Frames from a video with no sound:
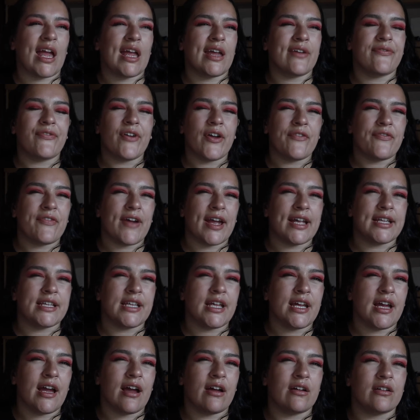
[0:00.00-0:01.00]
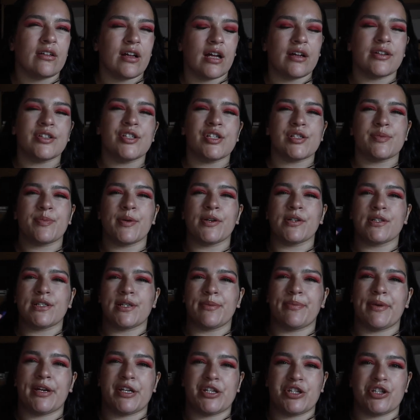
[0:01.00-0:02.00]
If I find it, I'll just post
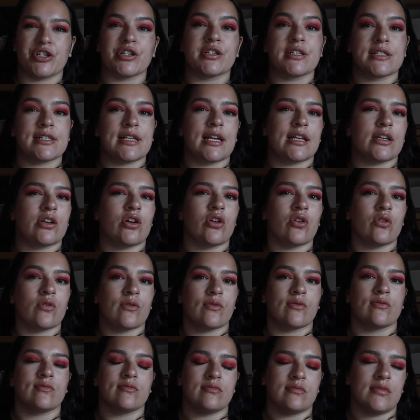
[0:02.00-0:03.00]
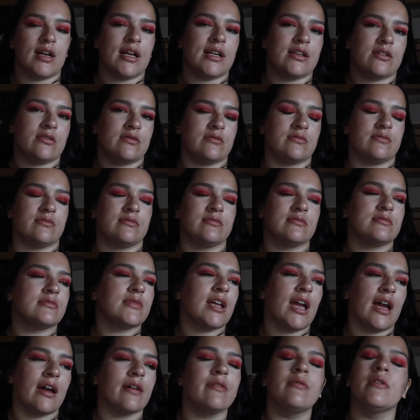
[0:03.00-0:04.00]
a picture, because I know,
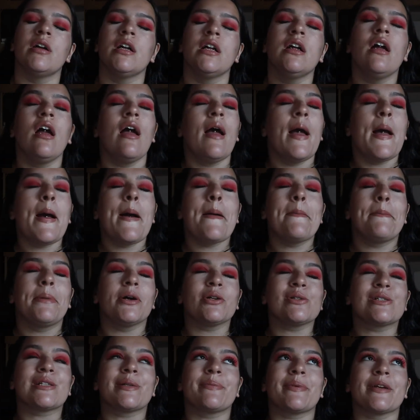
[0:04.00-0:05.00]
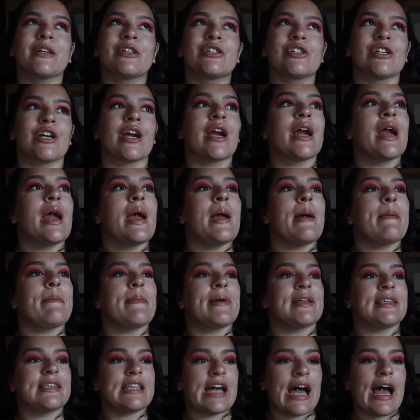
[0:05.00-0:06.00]
yeah, post a picture.
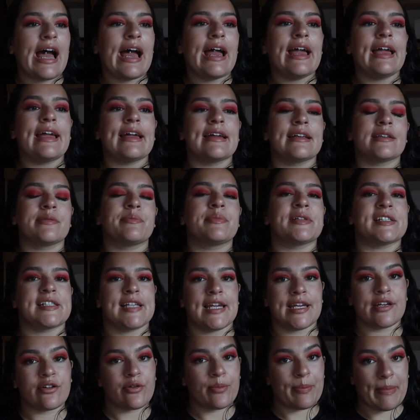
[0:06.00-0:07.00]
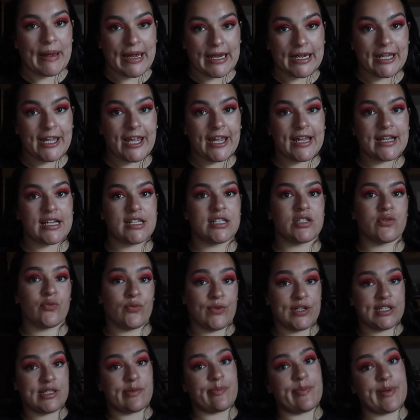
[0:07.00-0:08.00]
But that and potato pancakes
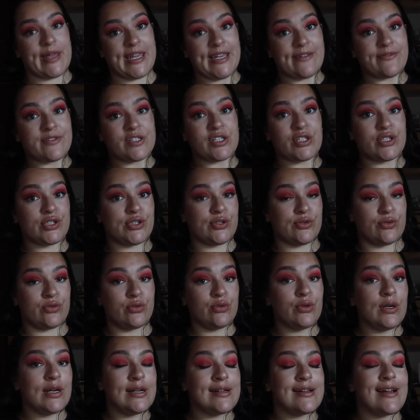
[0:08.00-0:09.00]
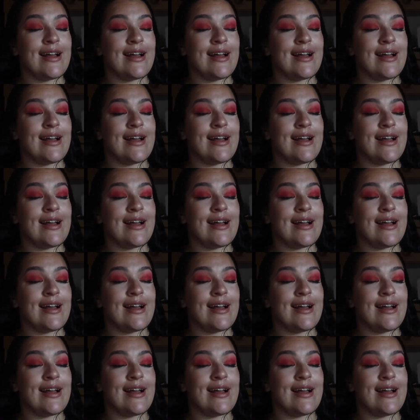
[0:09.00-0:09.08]
with beef stew,